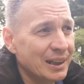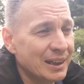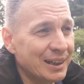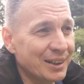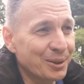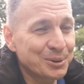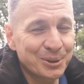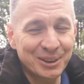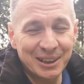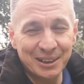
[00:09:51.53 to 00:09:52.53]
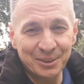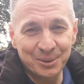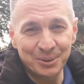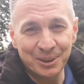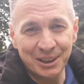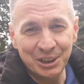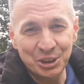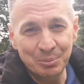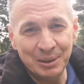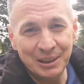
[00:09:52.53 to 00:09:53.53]
They also got taken to the
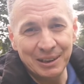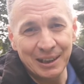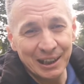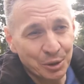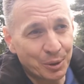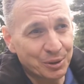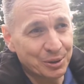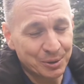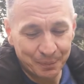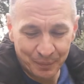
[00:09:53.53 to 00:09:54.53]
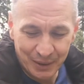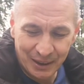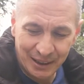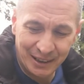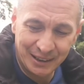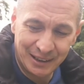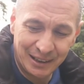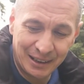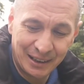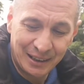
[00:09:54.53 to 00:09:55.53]
KGB headquarters, and
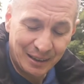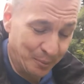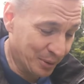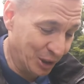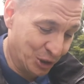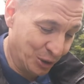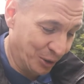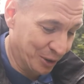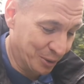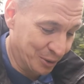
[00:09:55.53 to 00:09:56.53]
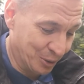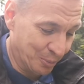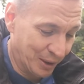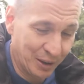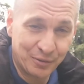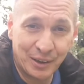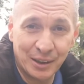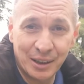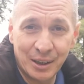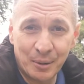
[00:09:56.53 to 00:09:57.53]
I'm pretty sure this was all part of a
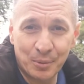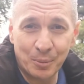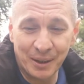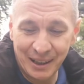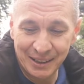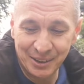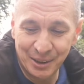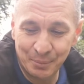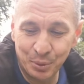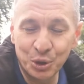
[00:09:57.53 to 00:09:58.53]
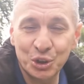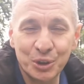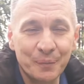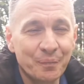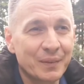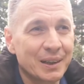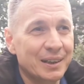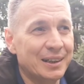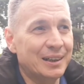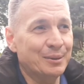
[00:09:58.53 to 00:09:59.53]
propaganda push,
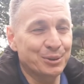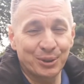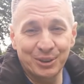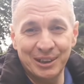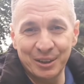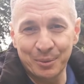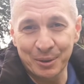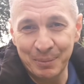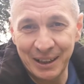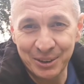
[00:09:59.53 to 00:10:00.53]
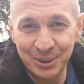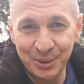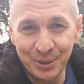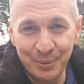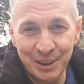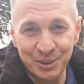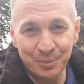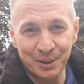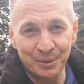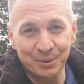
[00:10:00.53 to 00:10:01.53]
so they could take the word back to the Western
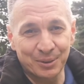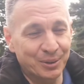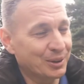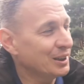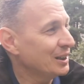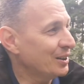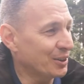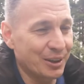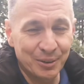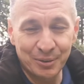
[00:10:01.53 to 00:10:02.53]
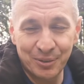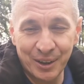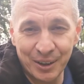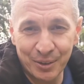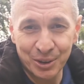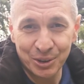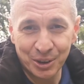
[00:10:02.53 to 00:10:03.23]
world on how far the Russians